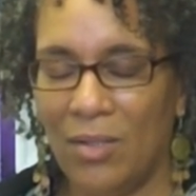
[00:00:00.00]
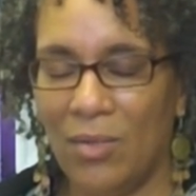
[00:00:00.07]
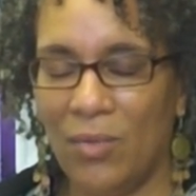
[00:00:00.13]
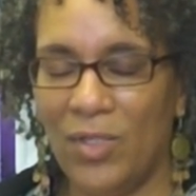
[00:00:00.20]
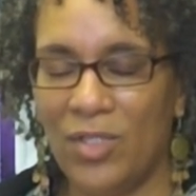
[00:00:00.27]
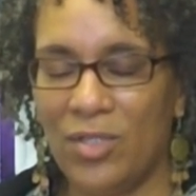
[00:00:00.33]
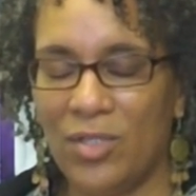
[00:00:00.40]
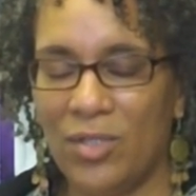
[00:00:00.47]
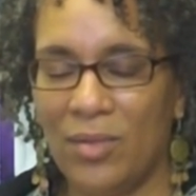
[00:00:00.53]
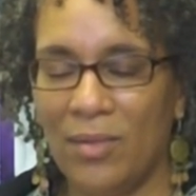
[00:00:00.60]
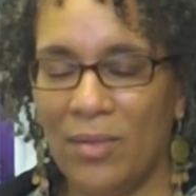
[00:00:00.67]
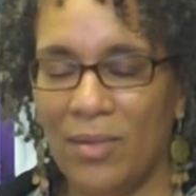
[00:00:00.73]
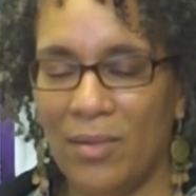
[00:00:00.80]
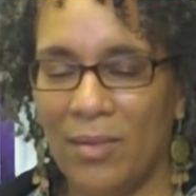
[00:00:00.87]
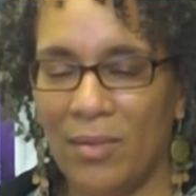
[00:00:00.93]
which
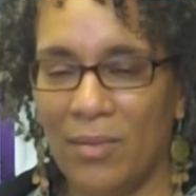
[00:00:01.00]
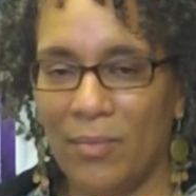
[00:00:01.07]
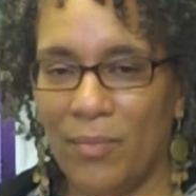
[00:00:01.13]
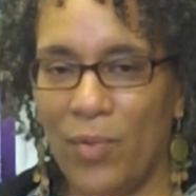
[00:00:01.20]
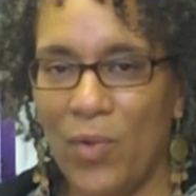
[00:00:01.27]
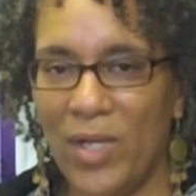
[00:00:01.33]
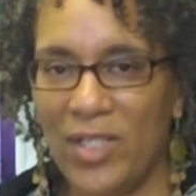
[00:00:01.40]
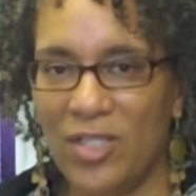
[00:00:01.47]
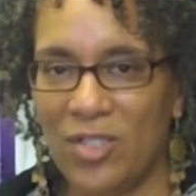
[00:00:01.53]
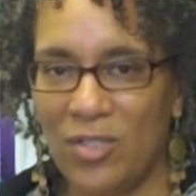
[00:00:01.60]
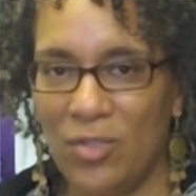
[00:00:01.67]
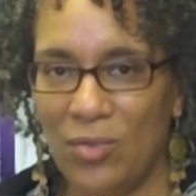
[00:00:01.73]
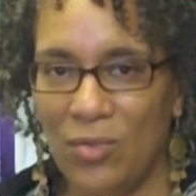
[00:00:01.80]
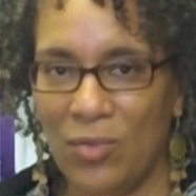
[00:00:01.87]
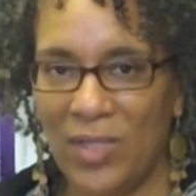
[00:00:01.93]
points
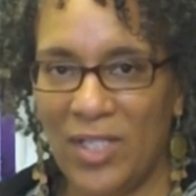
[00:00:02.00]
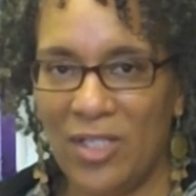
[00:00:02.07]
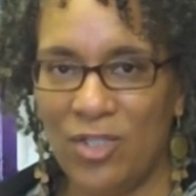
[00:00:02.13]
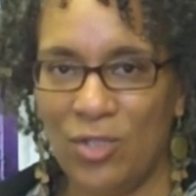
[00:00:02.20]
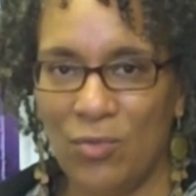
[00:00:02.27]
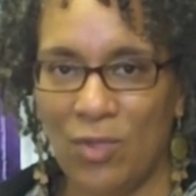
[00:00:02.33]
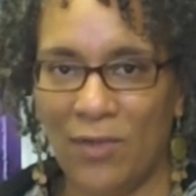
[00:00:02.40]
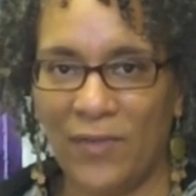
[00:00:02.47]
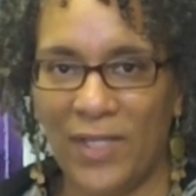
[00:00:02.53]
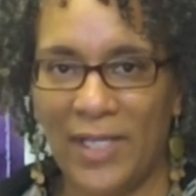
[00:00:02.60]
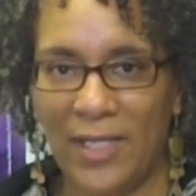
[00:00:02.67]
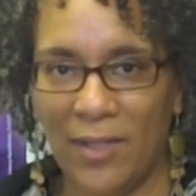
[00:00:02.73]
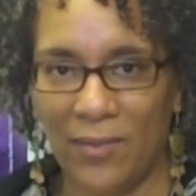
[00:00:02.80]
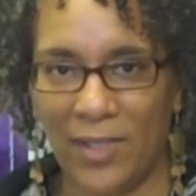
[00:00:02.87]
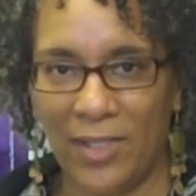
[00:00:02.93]
to an issue of
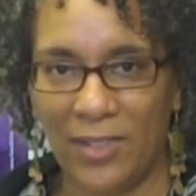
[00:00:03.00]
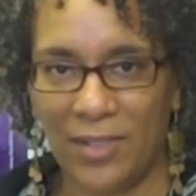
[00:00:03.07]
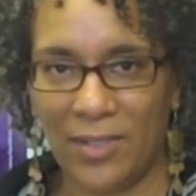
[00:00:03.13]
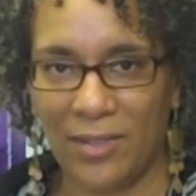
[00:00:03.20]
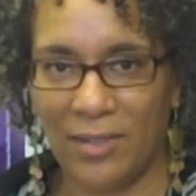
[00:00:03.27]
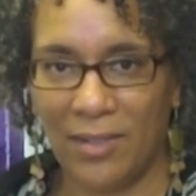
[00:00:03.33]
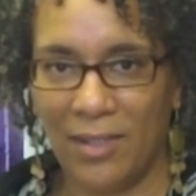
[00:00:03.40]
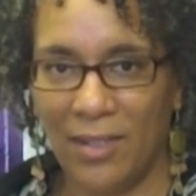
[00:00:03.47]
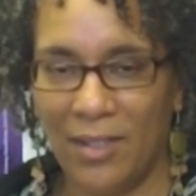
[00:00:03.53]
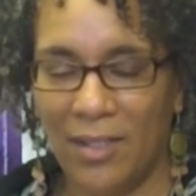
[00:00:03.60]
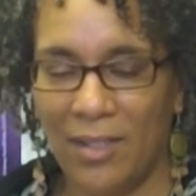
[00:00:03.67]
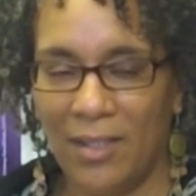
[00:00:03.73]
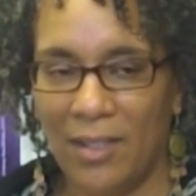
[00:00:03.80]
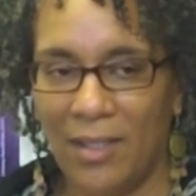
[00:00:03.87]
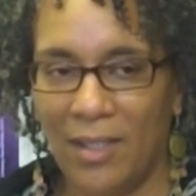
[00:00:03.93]
adherence.
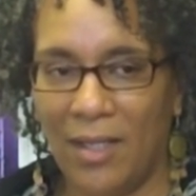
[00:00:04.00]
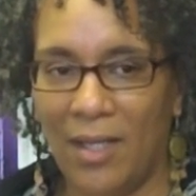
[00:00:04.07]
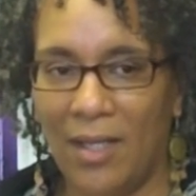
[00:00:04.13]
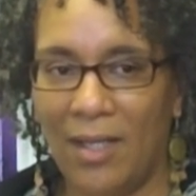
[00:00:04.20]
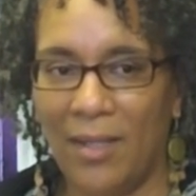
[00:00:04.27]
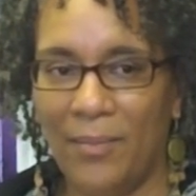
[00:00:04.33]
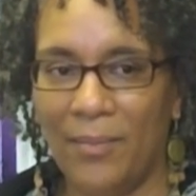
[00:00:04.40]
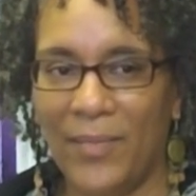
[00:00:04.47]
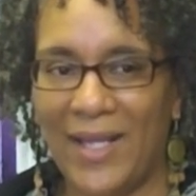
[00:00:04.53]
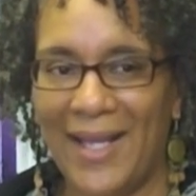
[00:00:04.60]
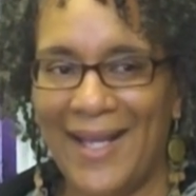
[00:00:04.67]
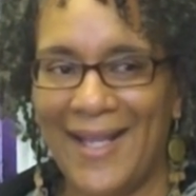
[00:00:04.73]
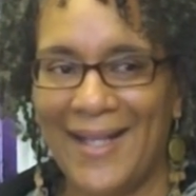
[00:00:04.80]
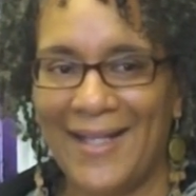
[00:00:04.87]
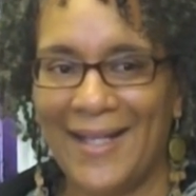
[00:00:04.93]

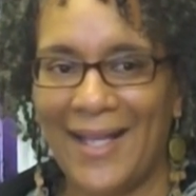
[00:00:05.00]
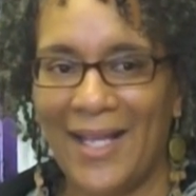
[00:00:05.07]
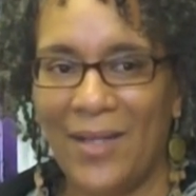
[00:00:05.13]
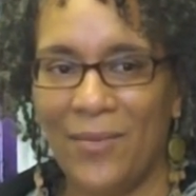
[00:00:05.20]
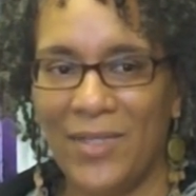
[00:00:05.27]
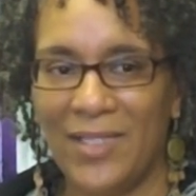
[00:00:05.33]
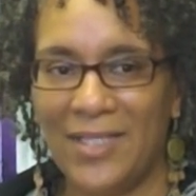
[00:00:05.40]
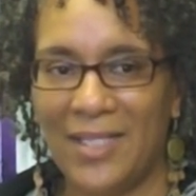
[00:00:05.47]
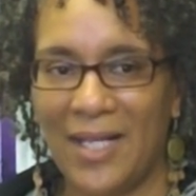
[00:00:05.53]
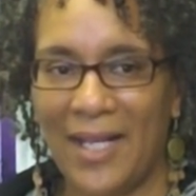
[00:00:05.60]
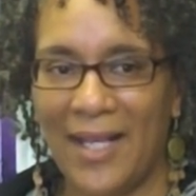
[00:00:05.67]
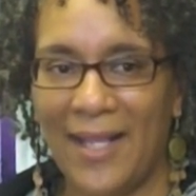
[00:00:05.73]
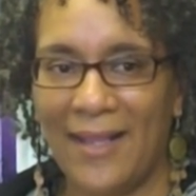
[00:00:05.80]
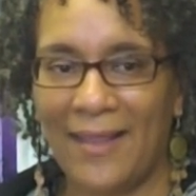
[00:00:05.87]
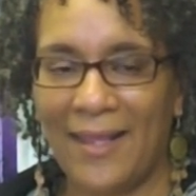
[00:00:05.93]
And I would say